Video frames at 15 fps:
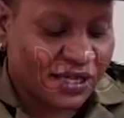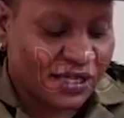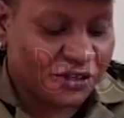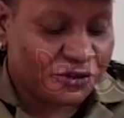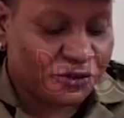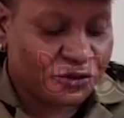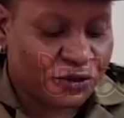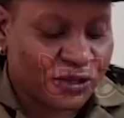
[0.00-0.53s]
are
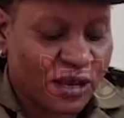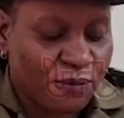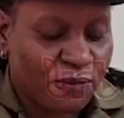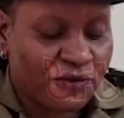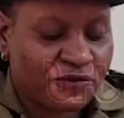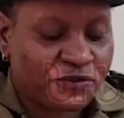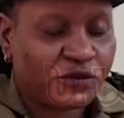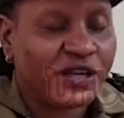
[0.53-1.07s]
the total
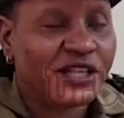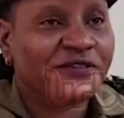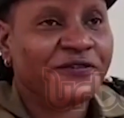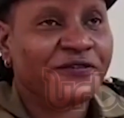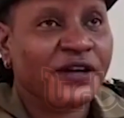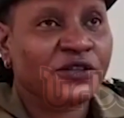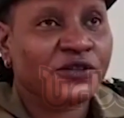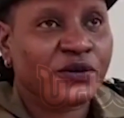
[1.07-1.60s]
number of 20
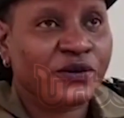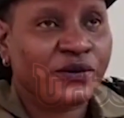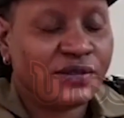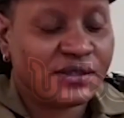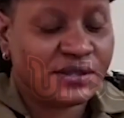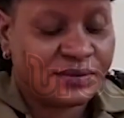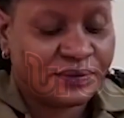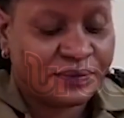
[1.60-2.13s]

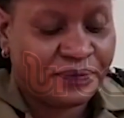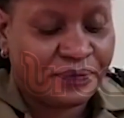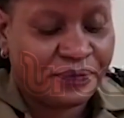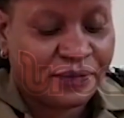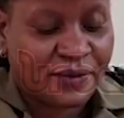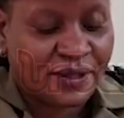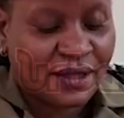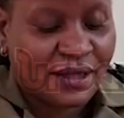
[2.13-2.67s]
fatals,
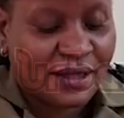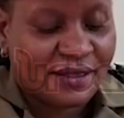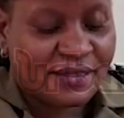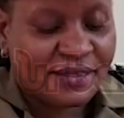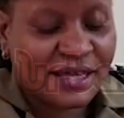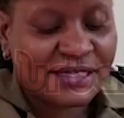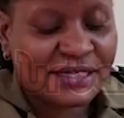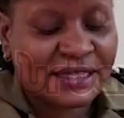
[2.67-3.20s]

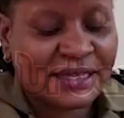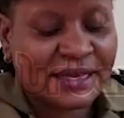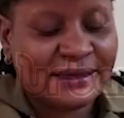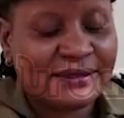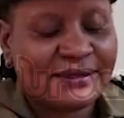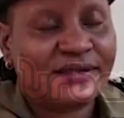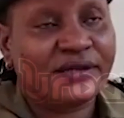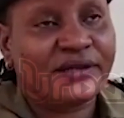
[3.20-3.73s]

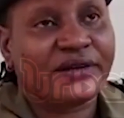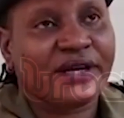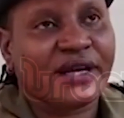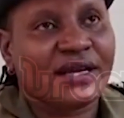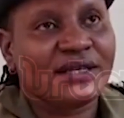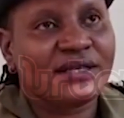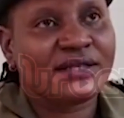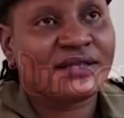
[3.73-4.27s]
39
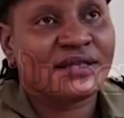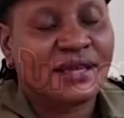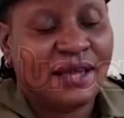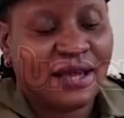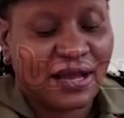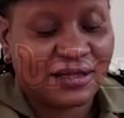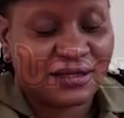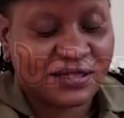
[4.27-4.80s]
serious
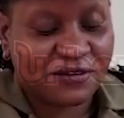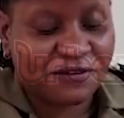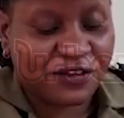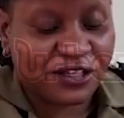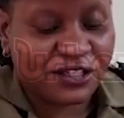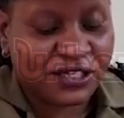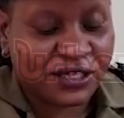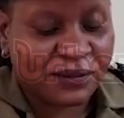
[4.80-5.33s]
and
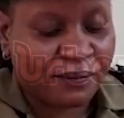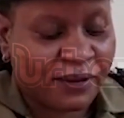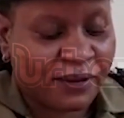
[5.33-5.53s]
17